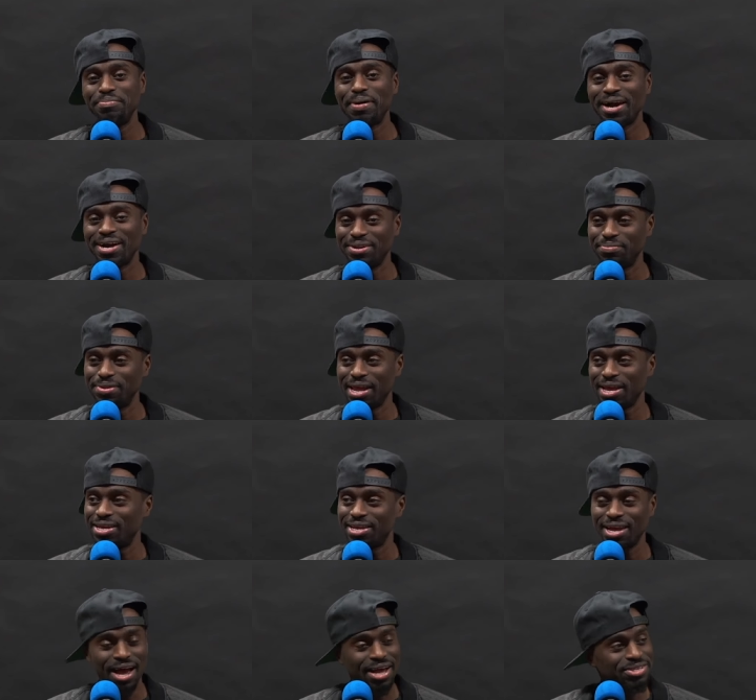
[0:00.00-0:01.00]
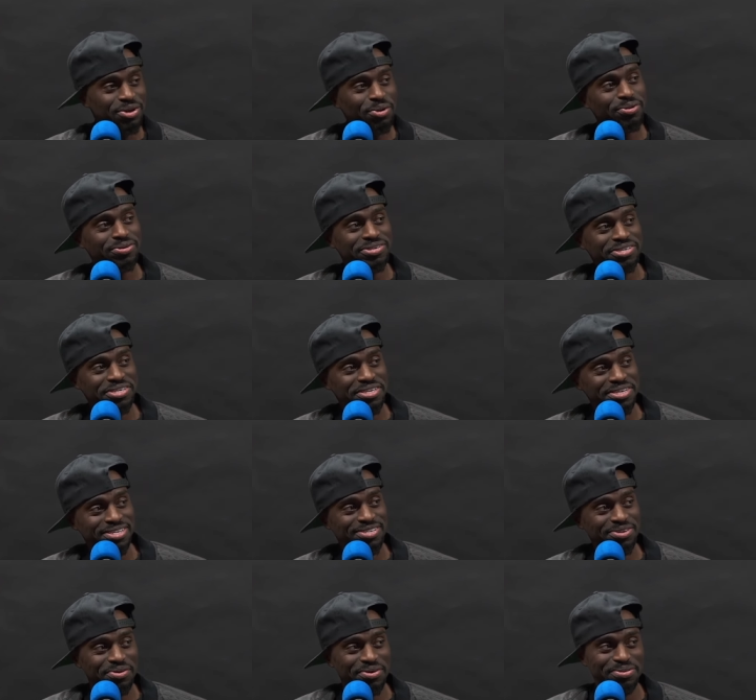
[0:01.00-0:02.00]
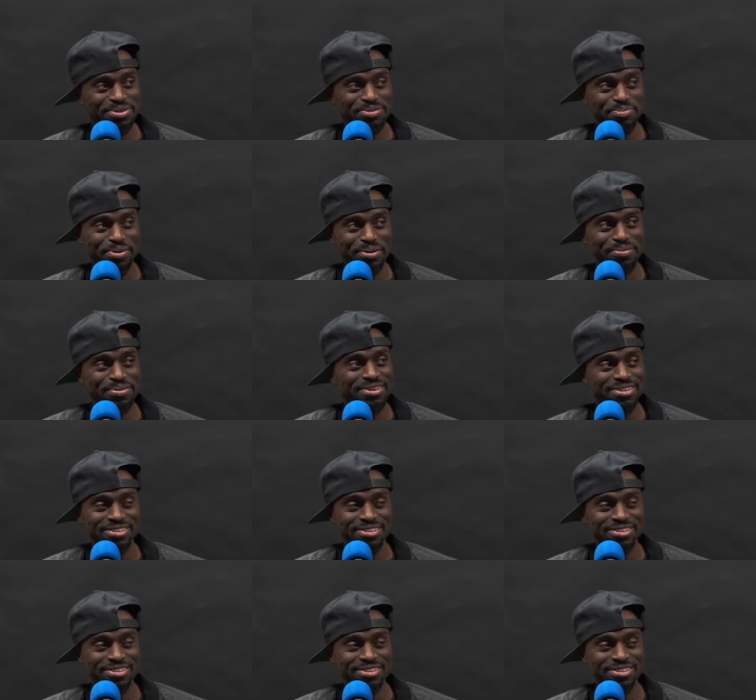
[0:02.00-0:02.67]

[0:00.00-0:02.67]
buying them like in Costco's and shit? So uh, he has him...